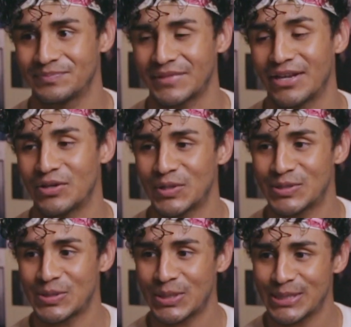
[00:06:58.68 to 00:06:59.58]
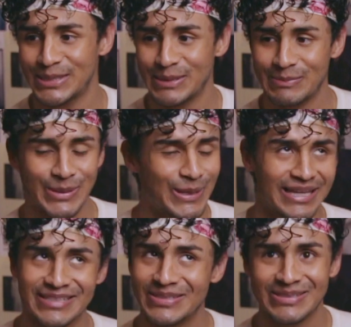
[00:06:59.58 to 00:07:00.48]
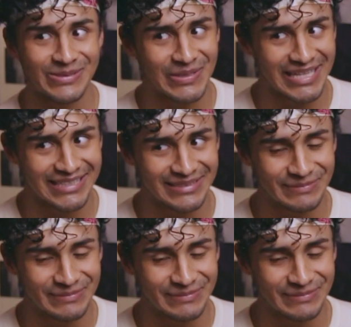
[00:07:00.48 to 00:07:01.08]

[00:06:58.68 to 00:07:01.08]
I know it's not easy, but just do it.